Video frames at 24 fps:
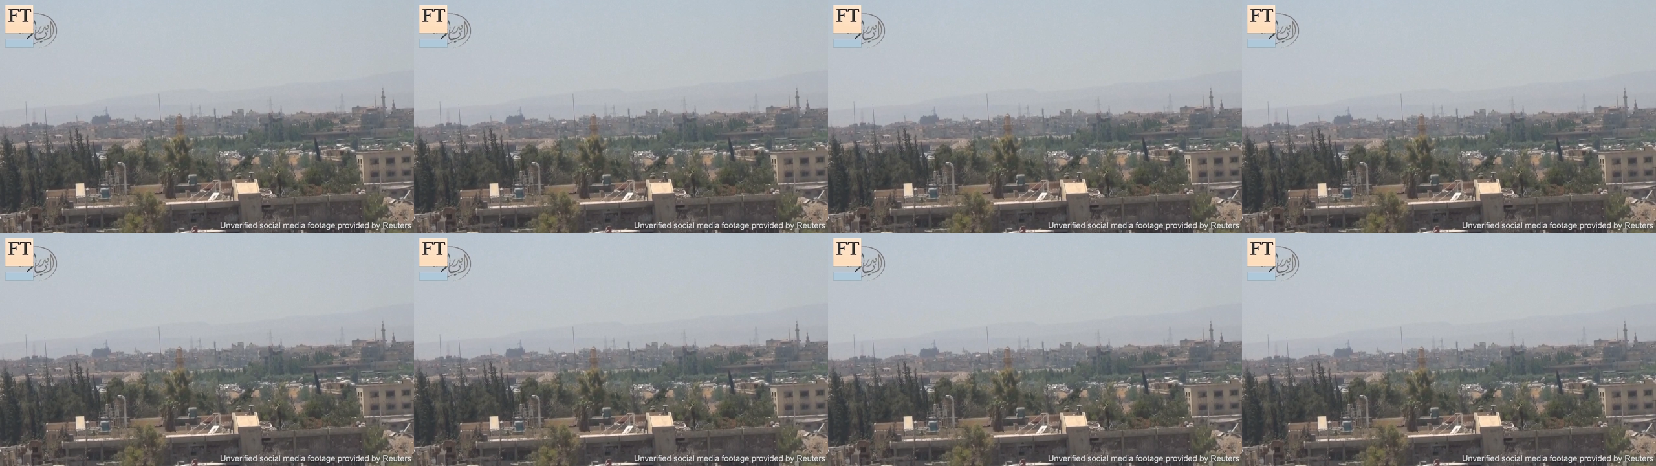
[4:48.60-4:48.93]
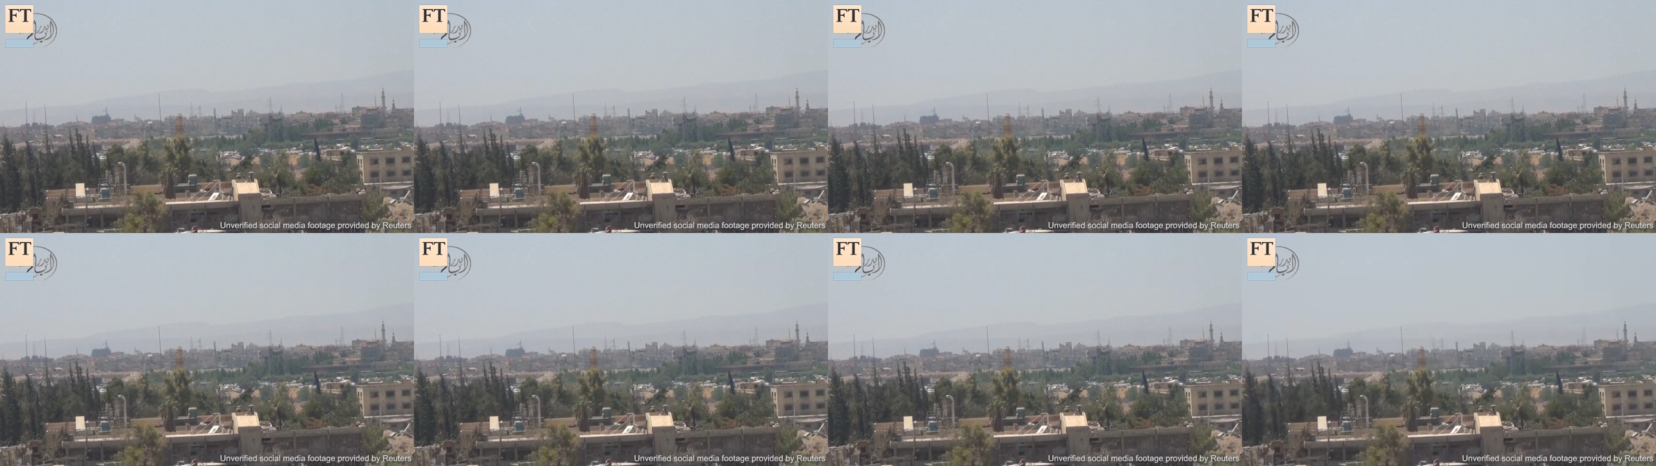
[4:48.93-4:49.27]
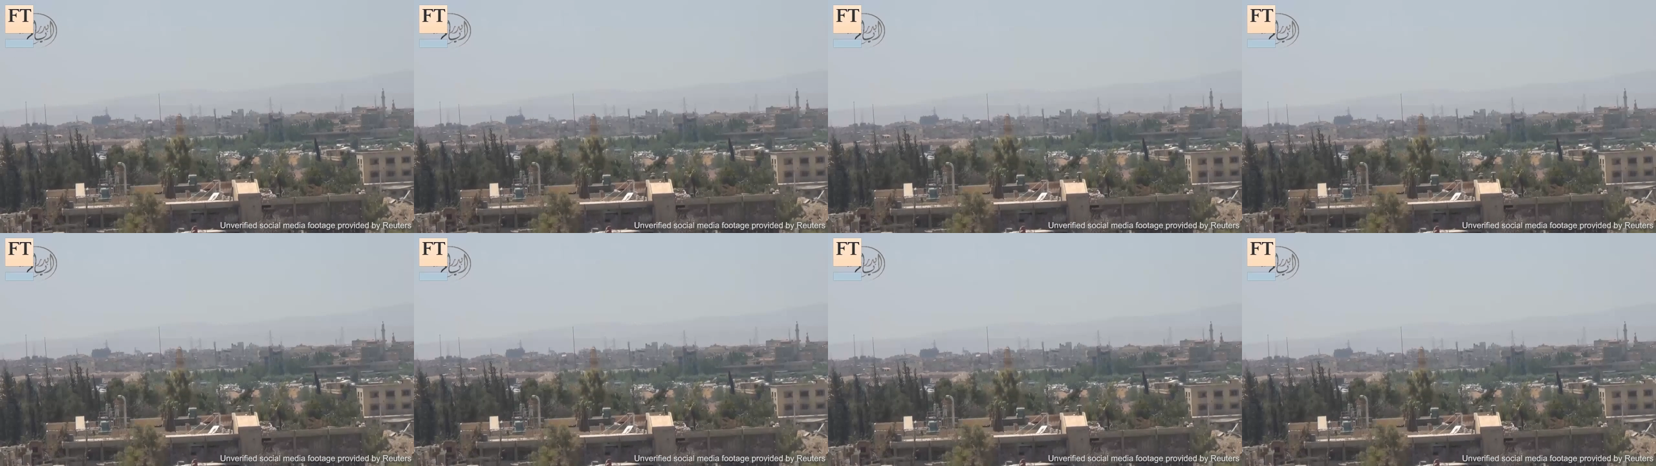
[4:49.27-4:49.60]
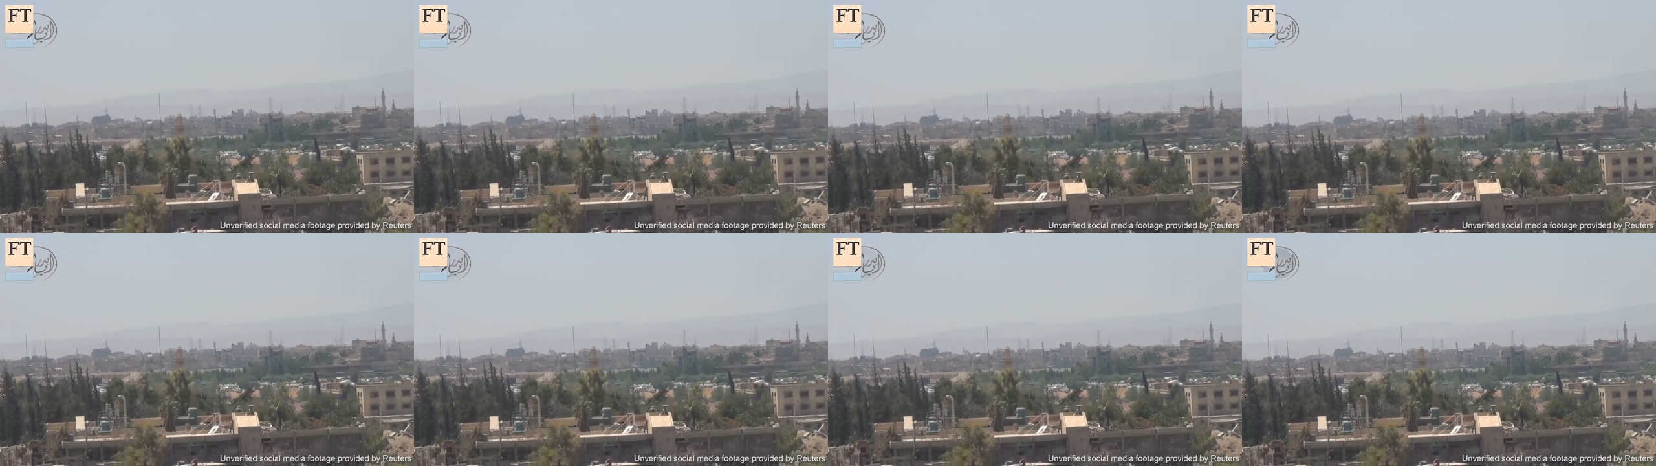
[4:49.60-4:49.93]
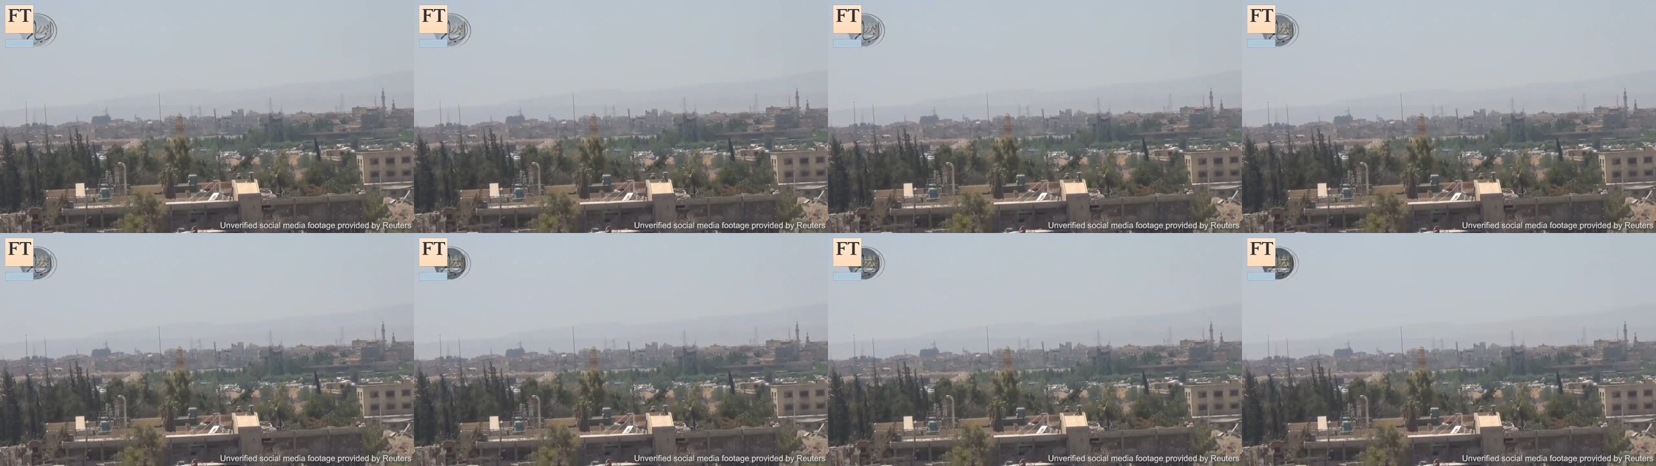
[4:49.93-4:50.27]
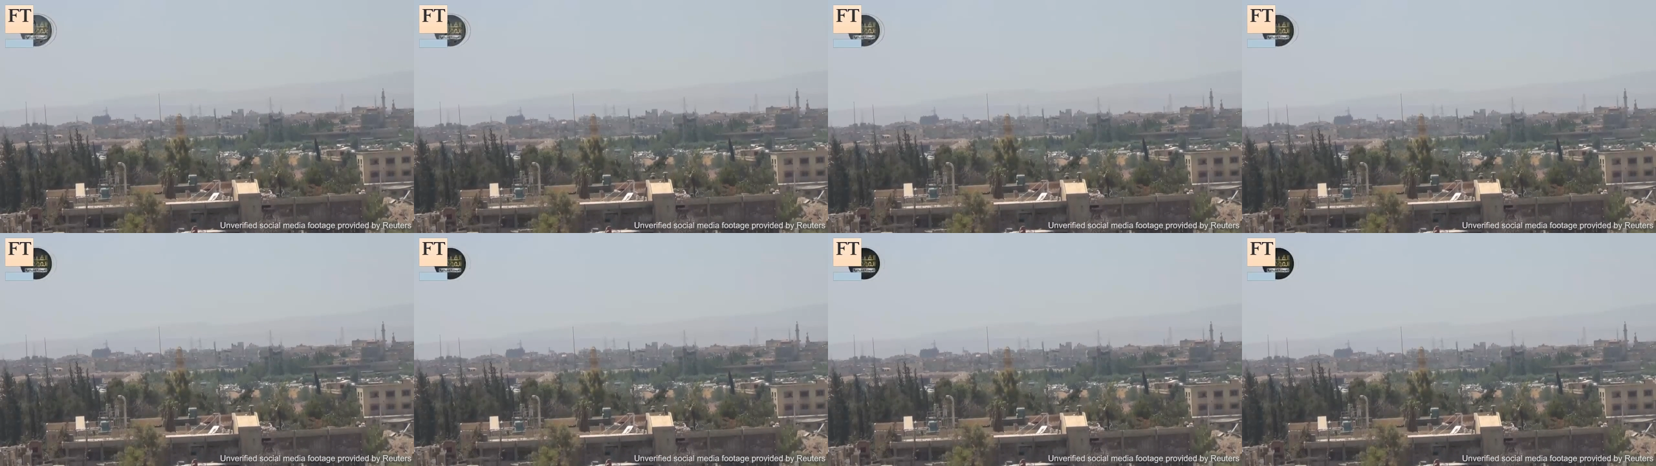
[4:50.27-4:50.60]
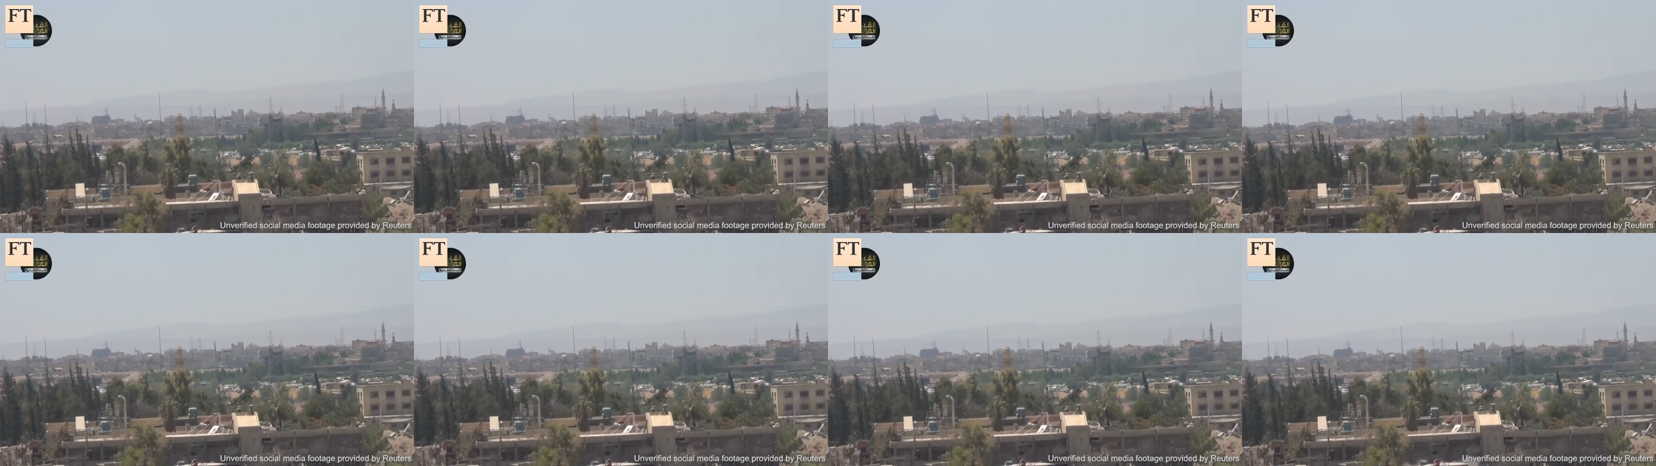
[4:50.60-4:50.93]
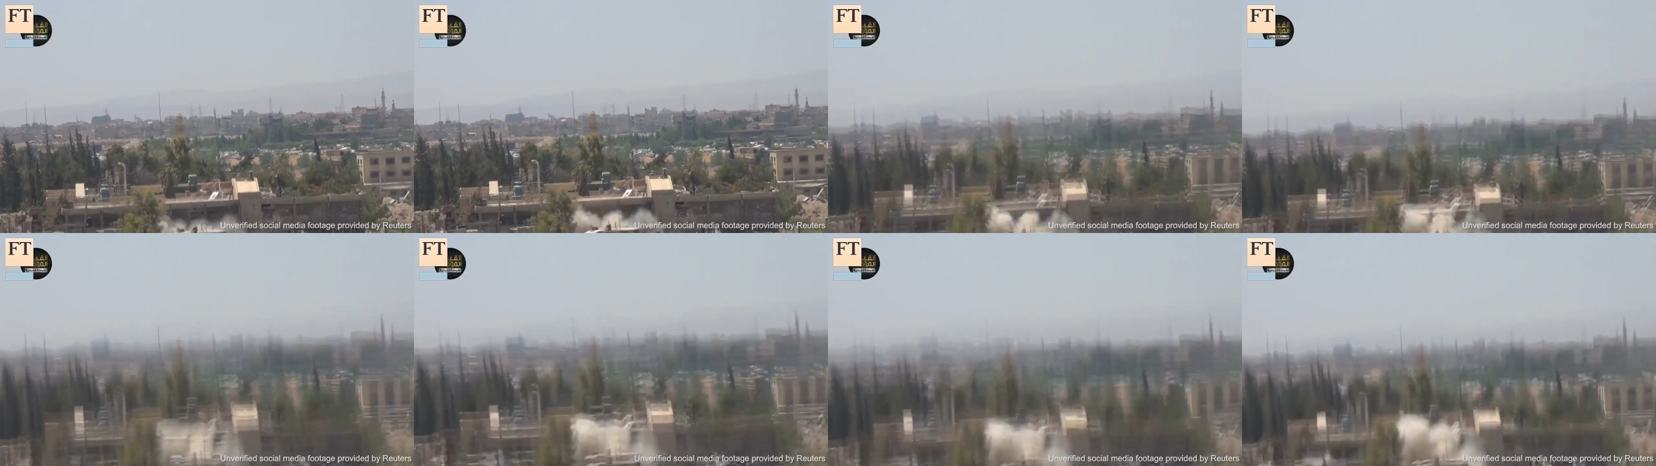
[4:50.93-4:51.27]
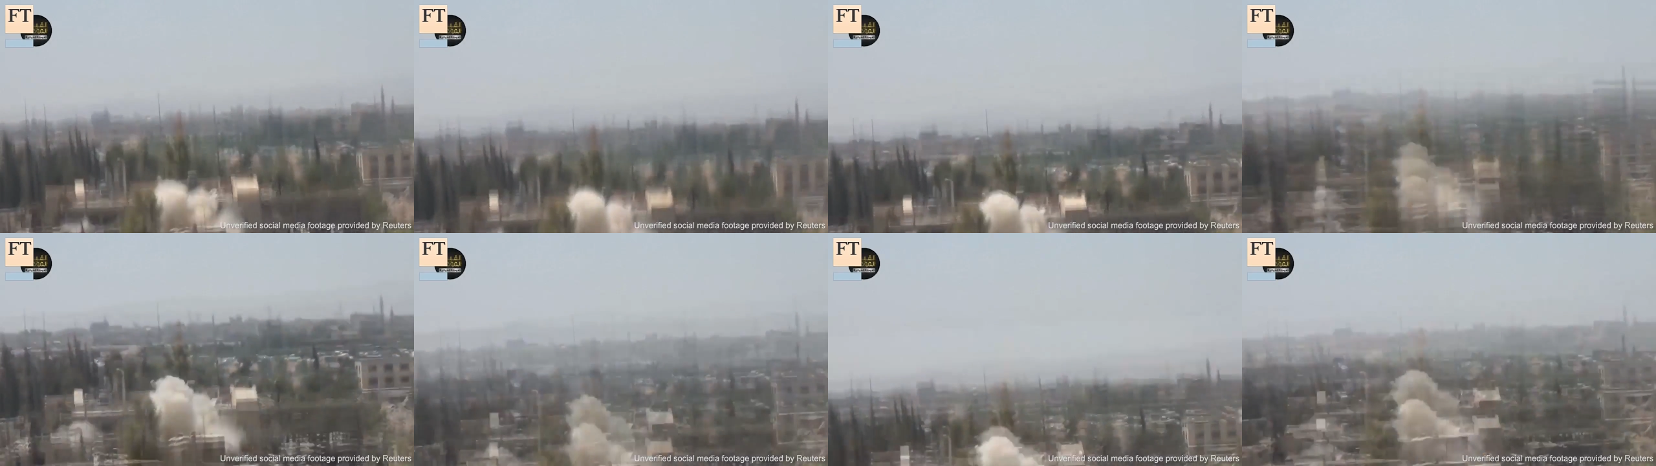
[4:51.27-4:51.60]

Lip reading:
Nobody's mouth can be seen.